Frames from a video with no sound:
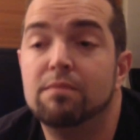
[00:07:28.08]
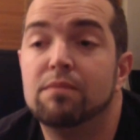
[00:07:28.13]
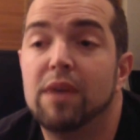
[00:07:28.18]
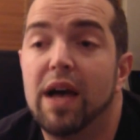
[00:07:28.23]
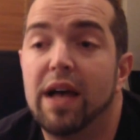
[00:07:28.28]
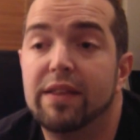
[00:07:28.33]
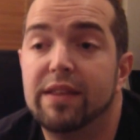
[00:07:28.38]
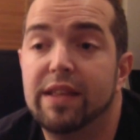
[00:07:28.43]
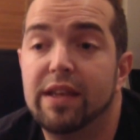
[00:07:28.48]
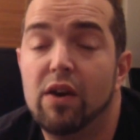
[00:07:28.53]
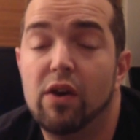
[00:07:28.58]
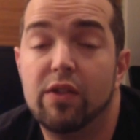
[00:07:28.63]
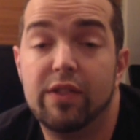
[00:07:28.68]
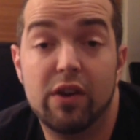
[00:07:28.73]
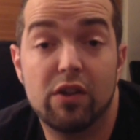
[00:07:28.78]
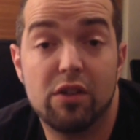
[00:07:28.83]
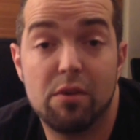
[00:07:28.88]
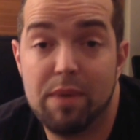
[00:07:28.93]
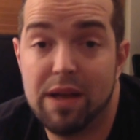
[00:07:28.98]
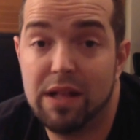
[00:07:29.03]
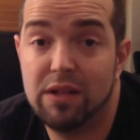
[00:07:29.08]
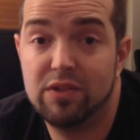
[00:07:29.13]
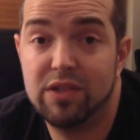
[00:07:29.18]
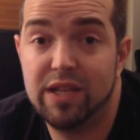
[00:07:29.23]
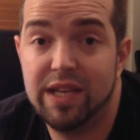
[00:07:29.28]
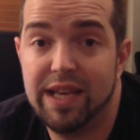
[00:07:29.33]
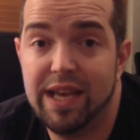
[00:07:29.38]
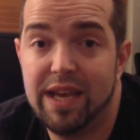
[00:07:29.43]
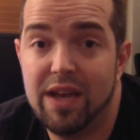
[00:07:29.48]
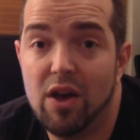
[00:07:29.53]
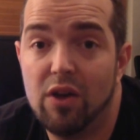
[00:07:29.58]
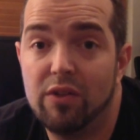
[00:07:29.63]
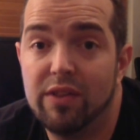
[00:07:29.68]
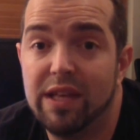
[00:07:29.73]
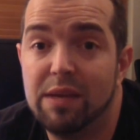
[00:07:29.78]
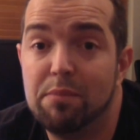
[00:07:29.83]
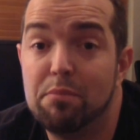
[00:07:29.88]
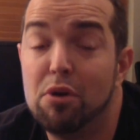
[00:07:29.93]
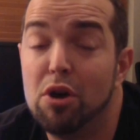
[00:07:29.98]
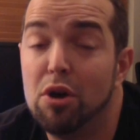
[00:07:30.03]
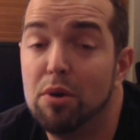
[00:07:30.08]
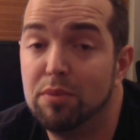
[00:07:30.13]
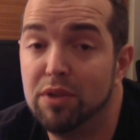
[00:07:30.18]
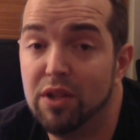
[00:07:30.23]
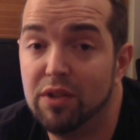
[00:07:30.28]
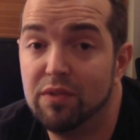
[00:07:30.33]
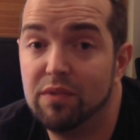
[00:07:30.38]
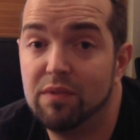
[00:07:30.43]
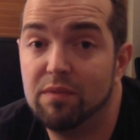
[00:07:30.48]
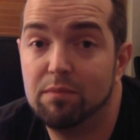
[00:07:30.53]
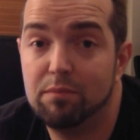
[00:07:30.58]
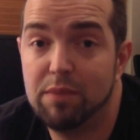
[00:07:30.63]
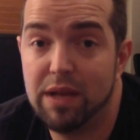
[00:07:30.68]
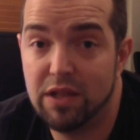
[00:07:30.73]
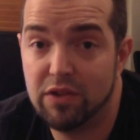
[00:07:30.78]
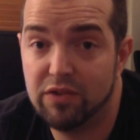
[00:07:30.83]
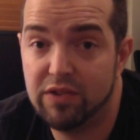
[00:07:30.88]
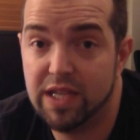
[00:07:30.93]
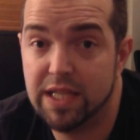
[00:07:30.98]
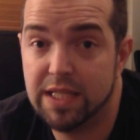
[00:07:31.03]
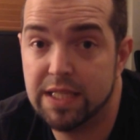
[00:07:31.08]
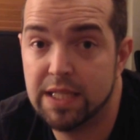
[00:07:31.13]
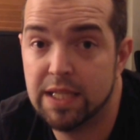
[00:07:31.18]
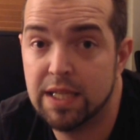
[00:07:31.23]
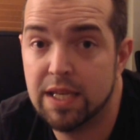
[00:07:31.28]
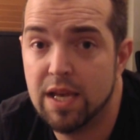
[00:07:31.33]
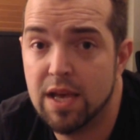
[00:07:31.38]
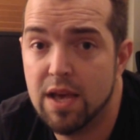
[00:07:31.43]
And the other penalty are the permanent penalties.